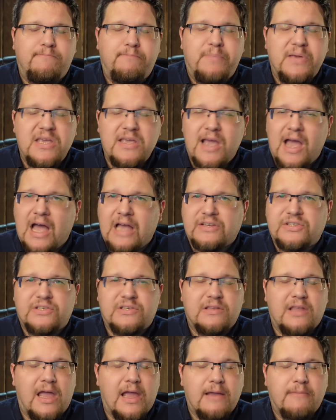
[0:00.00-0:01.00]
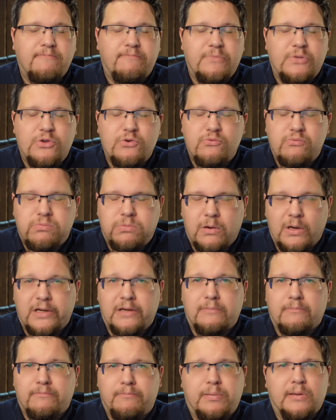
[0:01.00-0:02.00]
B S like you
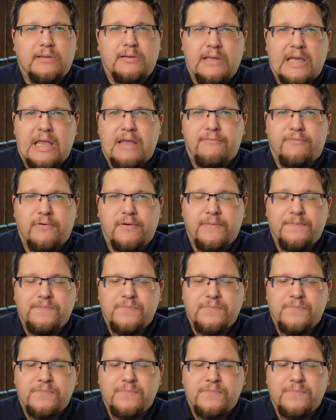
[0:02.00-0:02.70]
wouldn't believe.